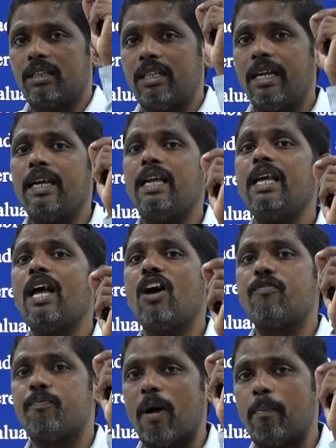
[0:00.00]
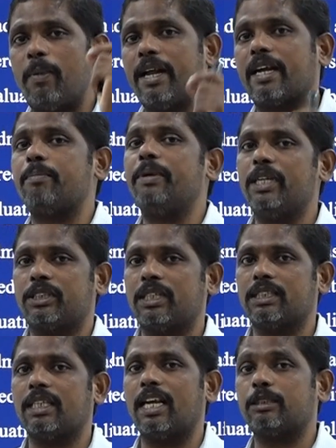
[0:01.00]
theory of public
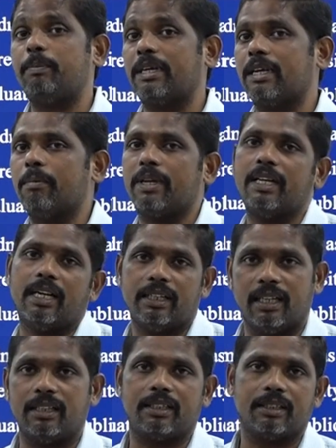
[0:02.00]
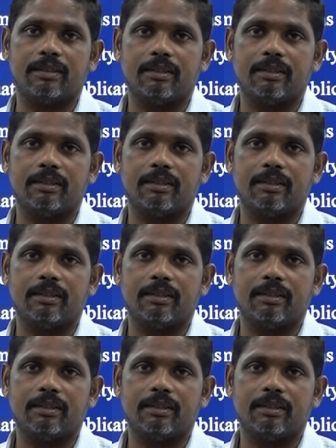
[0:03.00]
administration has become redundant.